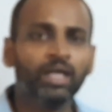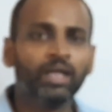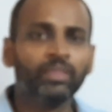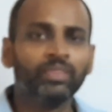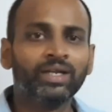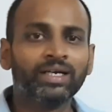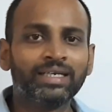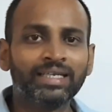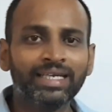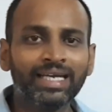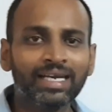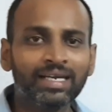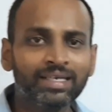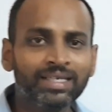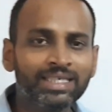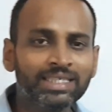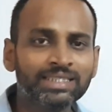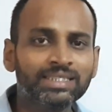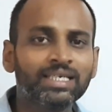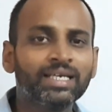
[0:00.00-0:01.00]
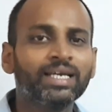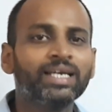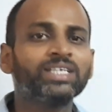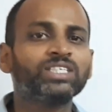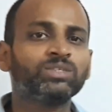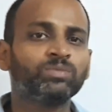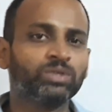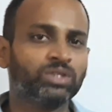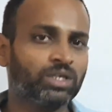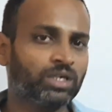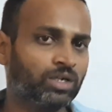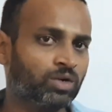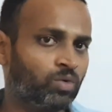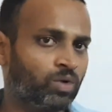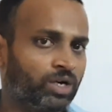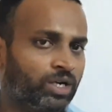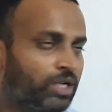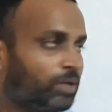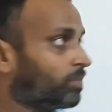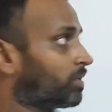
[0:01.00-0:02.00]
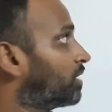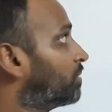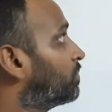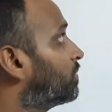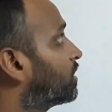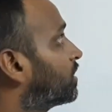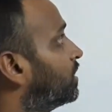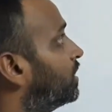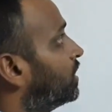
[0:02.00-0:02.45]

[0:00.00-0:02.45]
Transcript: that L is azimuthal quantum number.